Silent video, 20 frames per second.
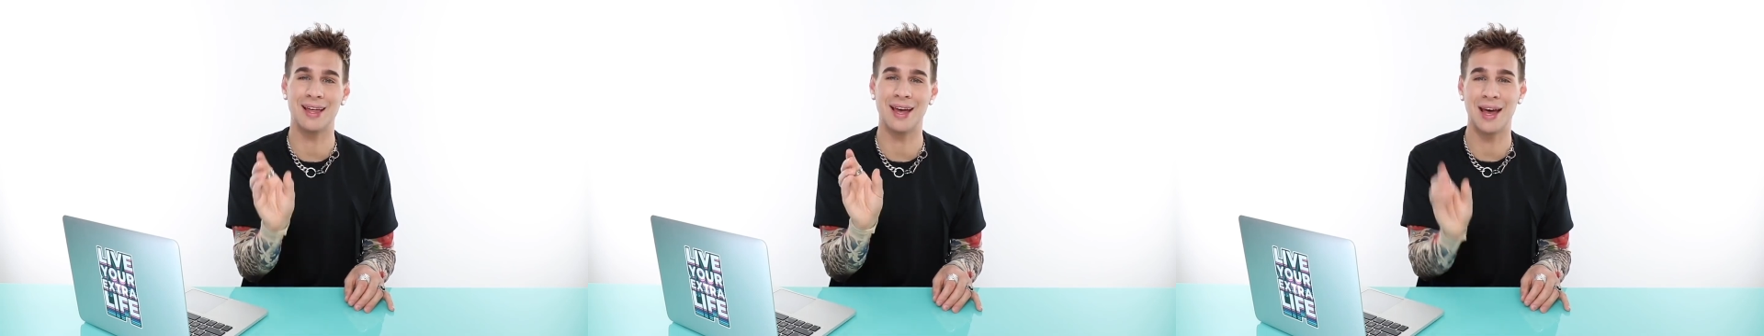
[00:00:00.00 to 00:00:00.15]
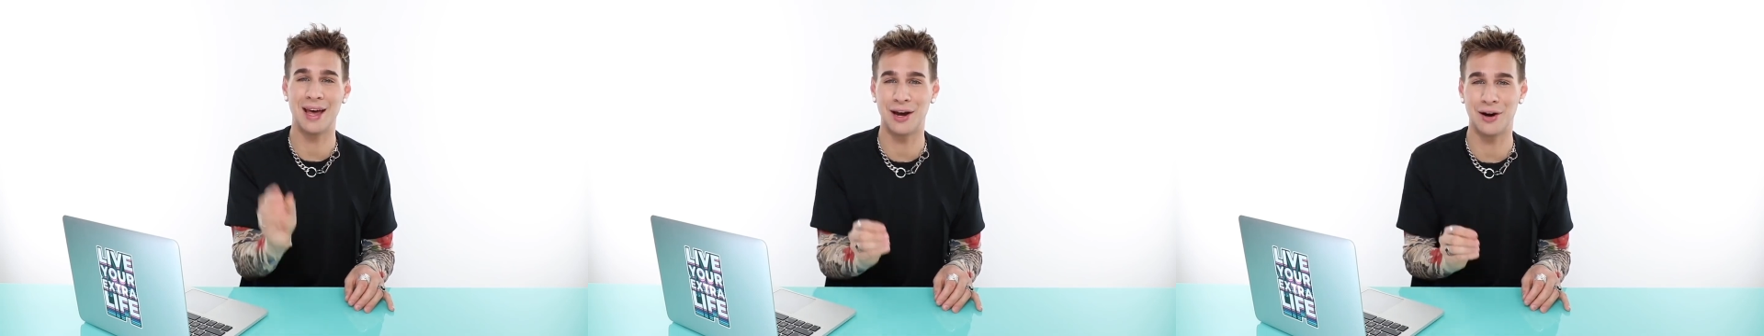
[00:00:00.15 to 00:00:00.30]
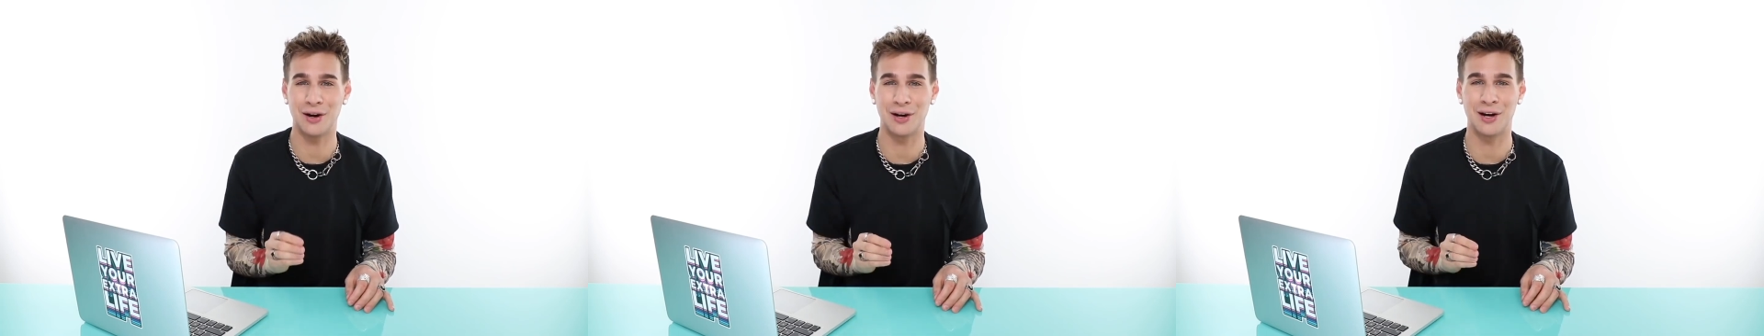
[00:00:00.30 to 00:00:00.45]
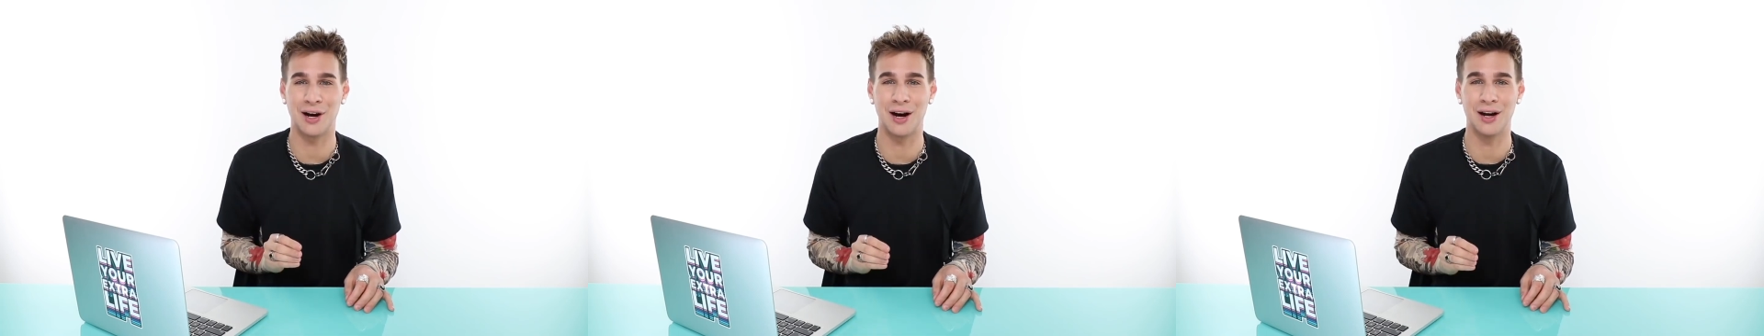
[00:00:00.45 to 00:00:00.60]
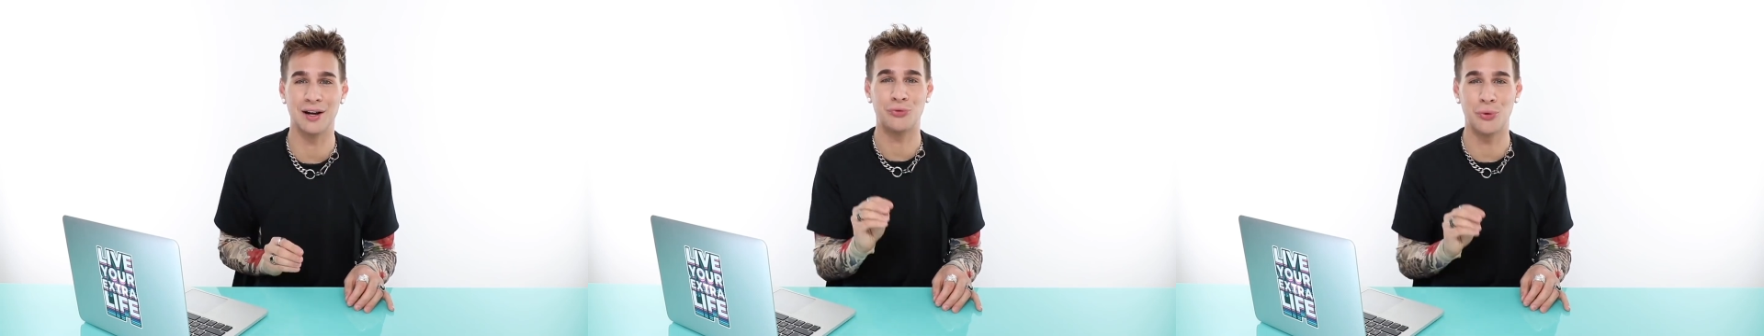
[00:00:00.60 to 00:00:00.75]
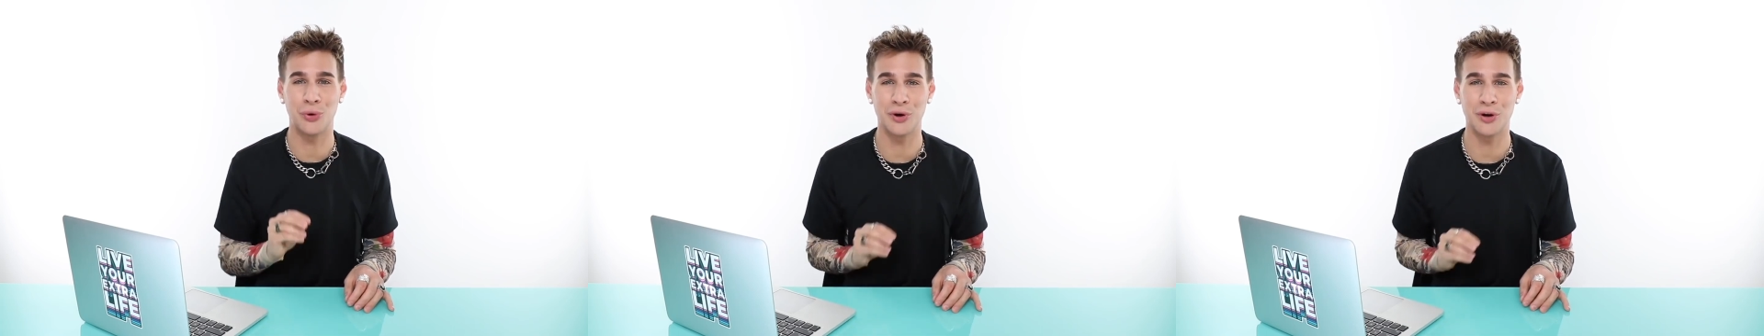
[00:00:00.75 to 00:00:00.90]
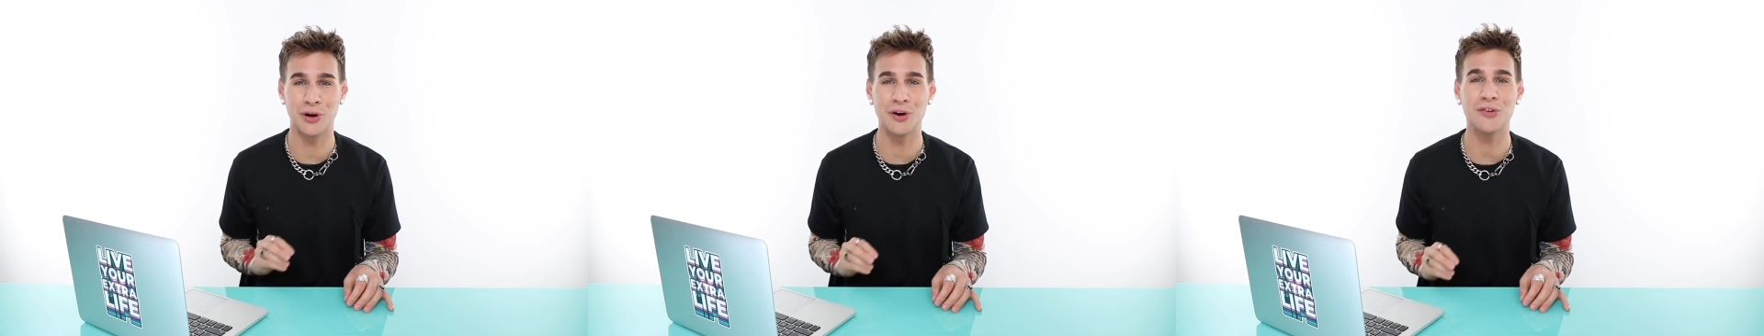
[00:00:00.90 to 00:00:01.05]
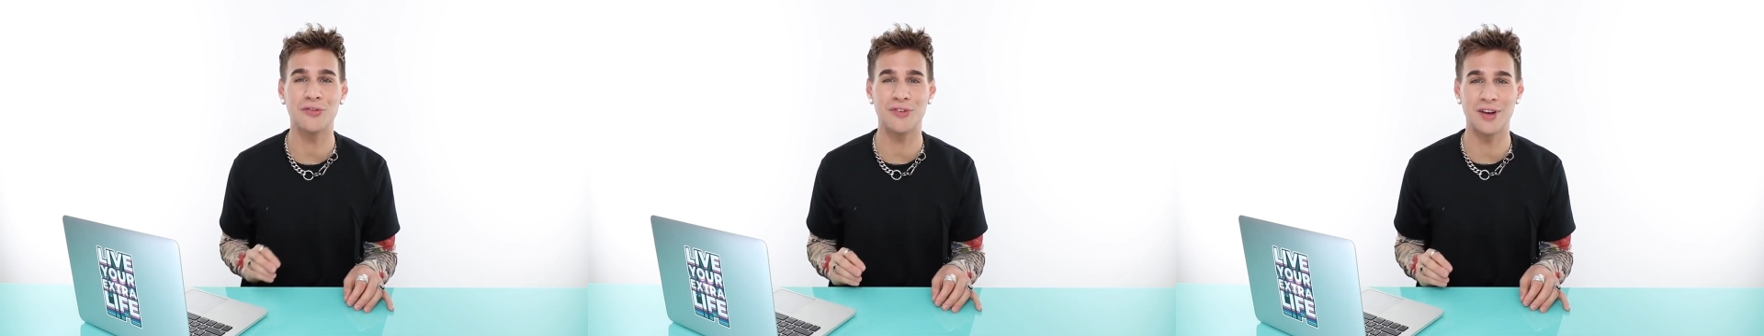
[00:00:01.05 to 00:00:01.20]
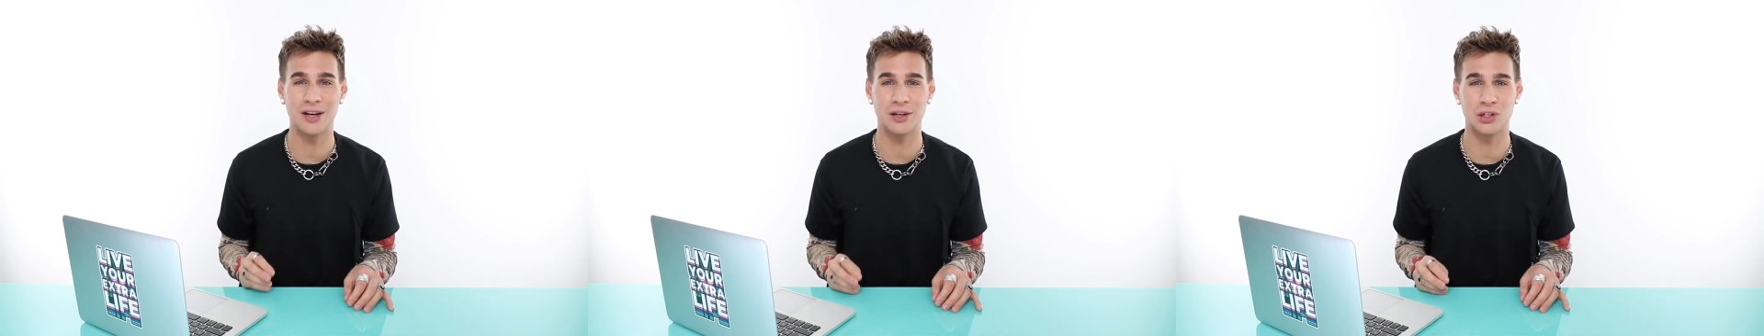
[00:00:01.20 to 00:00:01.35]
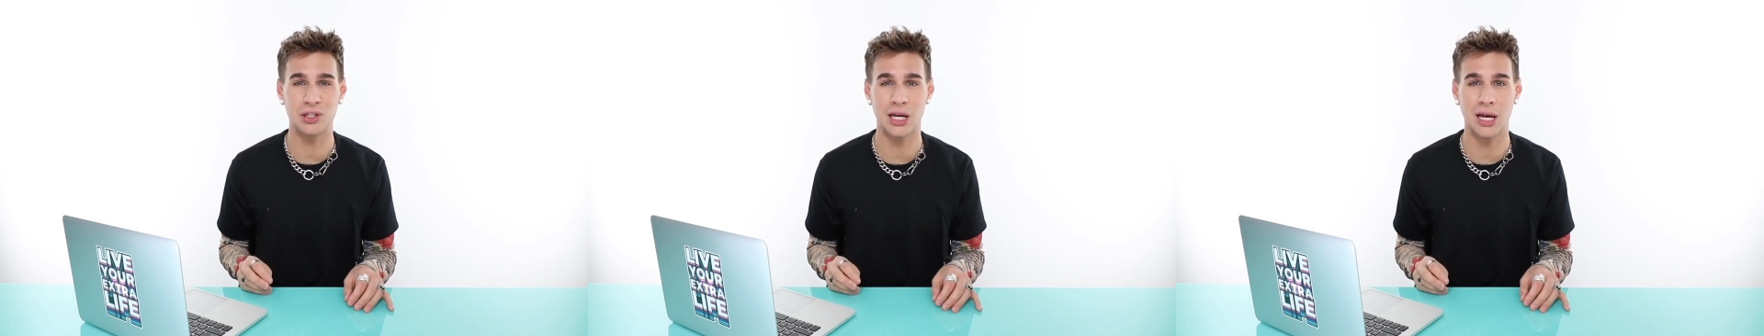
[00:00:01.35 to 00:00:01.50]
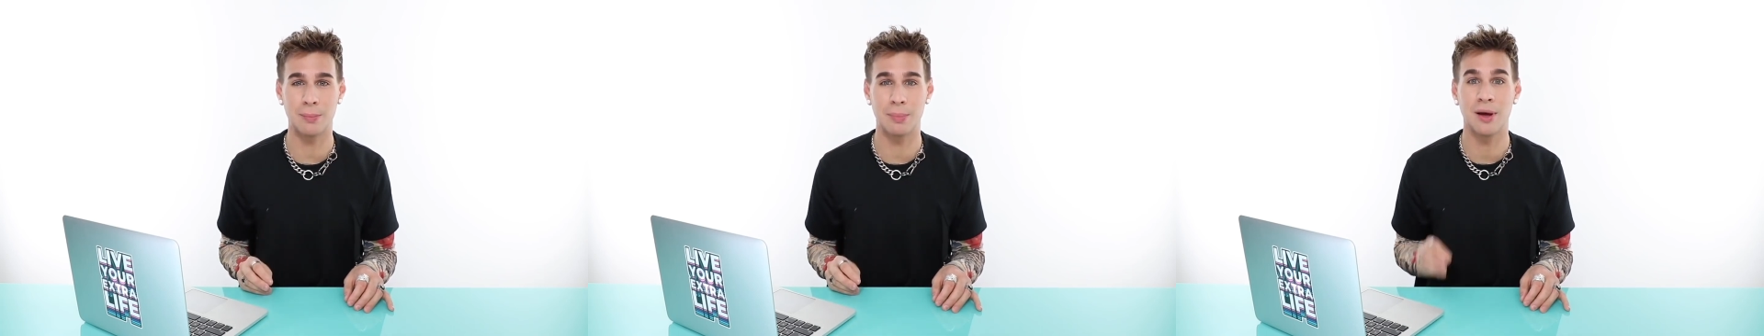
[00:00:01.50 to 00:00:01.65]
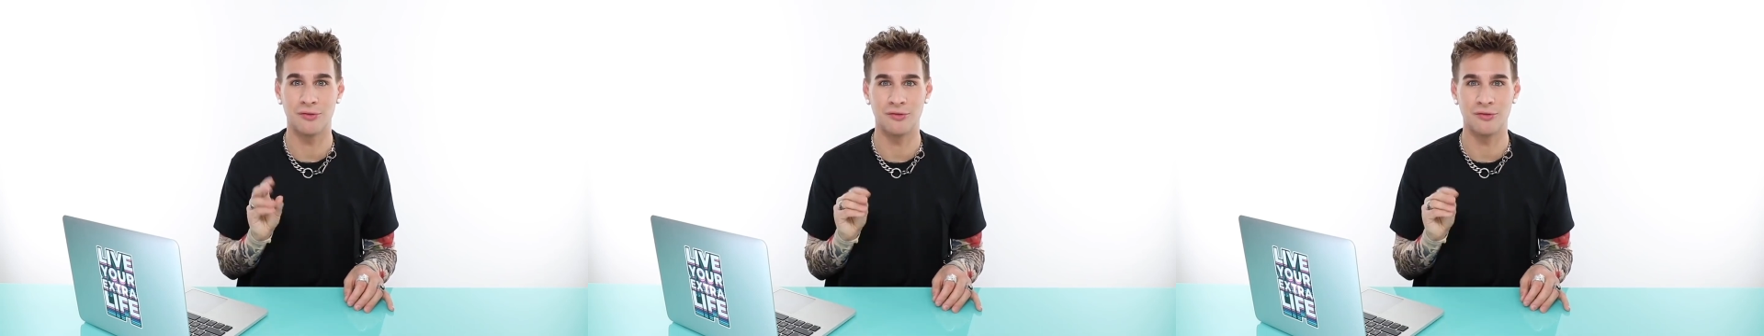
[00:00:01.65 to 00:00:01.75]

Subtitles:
the haircut for your face shape